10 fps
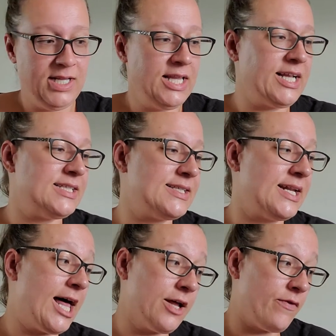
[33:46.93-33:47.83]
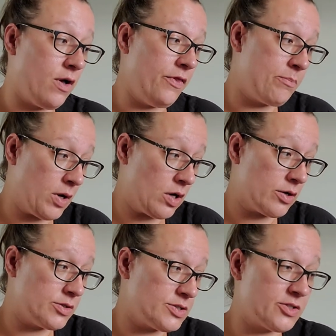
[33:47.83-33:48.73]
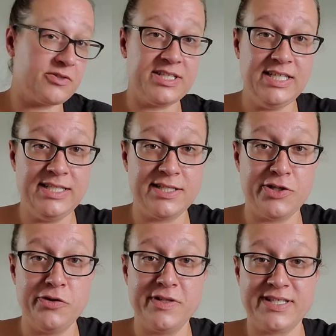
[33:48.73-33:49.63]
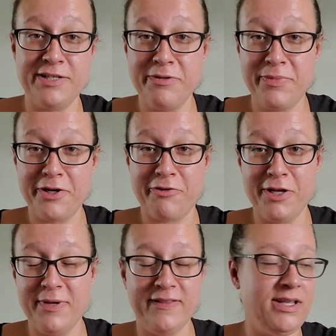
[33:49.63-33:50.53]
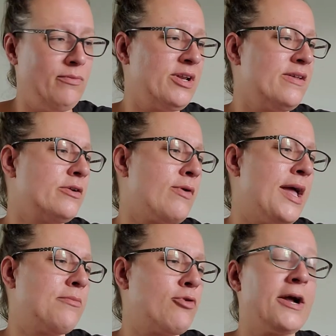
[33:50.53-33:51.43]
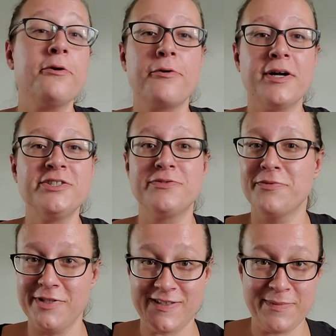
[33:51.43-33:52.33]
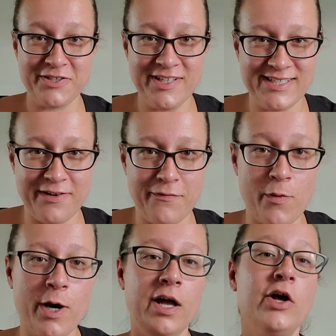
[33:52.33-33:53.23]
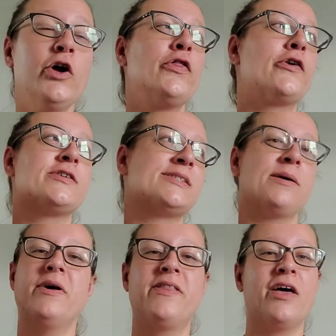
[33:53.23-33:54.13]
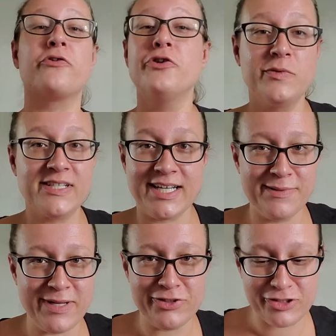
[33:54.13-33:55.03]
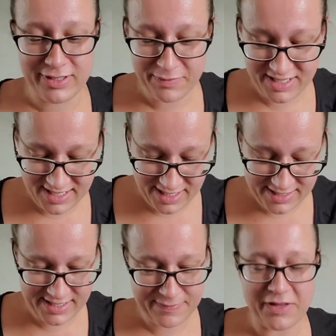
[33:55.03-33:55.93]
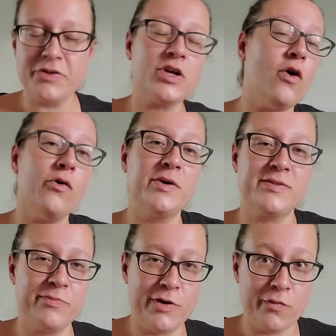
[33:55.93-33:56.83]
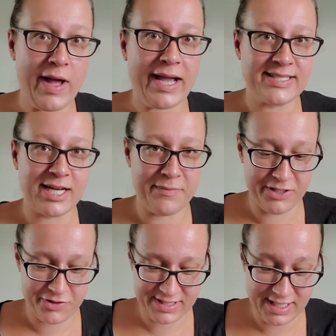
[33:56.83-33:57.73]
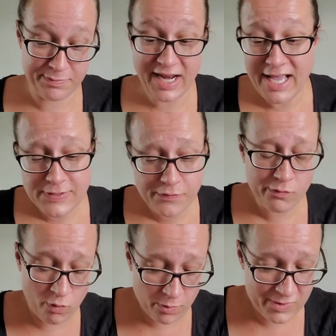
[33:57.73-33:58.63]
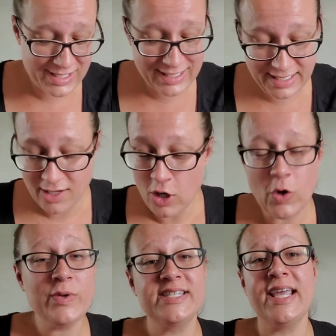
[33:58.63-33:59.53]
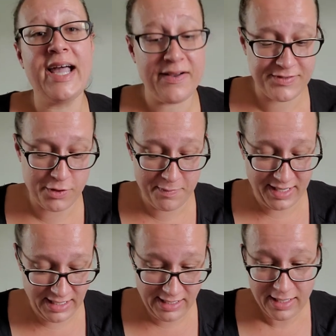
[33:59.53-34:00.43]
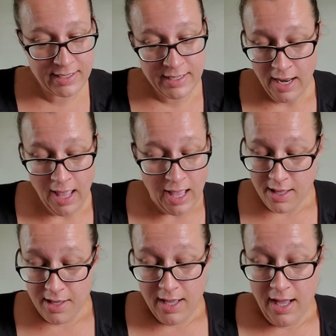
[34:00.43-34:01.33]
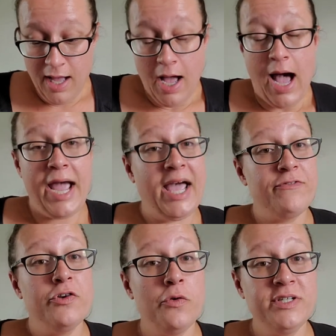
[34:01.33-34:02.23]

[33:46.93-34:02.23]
like I said, out of all the bars, there's these two, the cinnamon buttercream and the, what is it, graham cracker crunch, especially excited for. There's some of the other new ones, like I mentioned, I'm excited to smell. There's always, you know, wax that I'm interested in. But as for the warmers, like I always say, I have so many. I have no